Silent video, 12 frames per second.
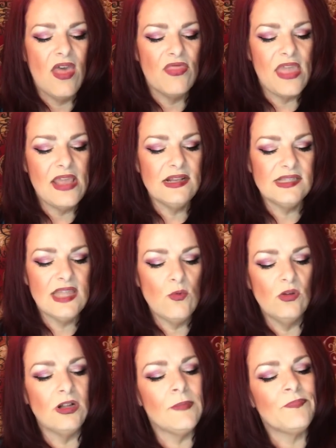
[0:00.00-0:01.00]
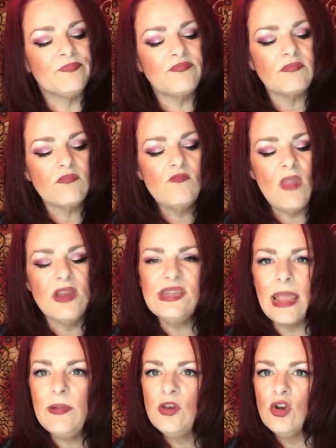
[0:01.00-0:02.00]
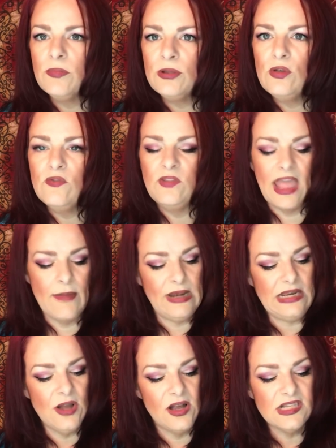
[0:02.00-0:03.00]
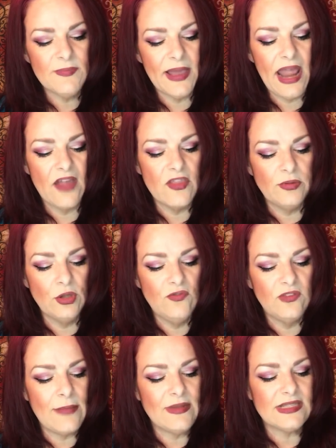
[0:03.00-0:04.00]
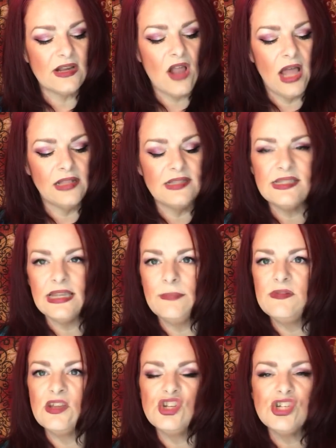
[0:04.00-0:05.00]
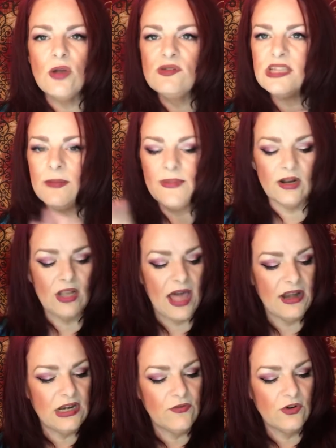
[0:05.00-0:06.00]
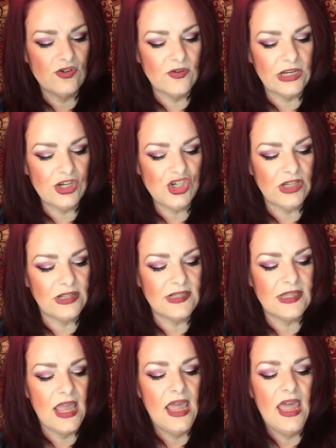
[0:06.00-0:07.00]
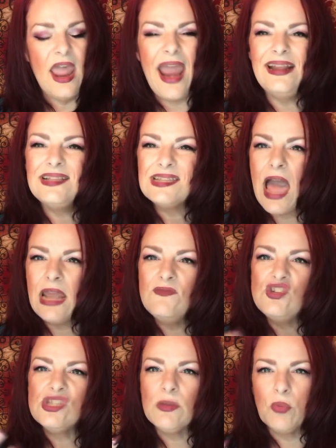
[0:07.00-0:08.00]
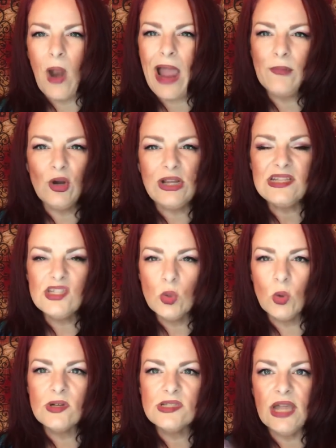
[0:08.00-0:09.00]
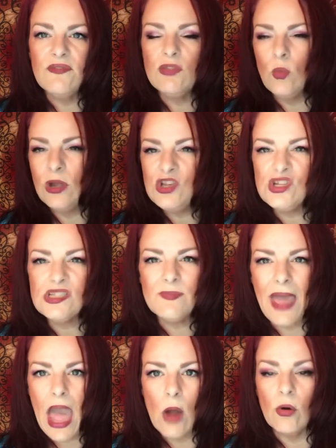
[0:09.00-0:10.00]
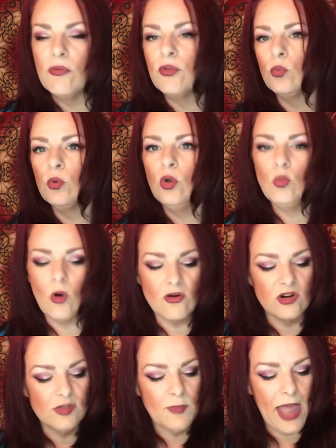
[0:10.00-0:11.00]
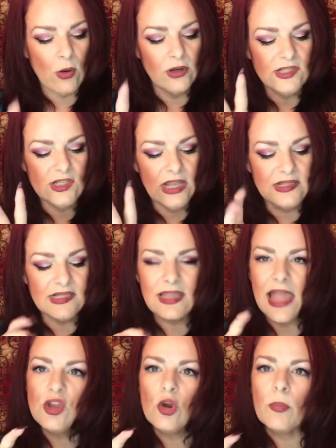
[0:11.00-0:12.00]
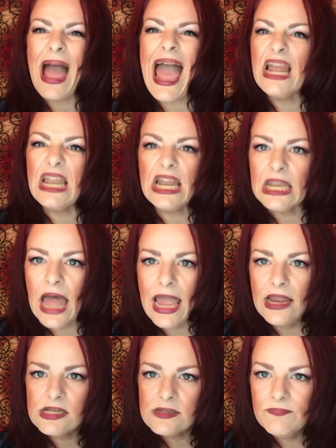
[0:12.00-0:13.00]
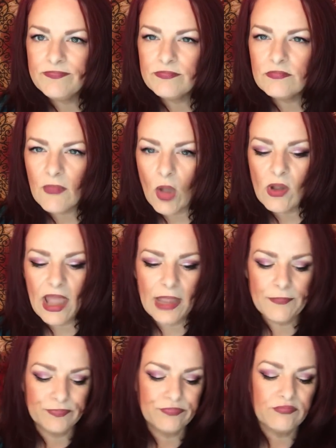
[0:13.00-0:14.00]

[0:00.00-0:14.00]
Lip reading: Things that will dampen your blue flame. And he talks about how the blue flame is a concept that shows up in a lot of different traditions. And it's kind of just the primary source of the witch's power, the root worker's power. It's like your pilot light, okay?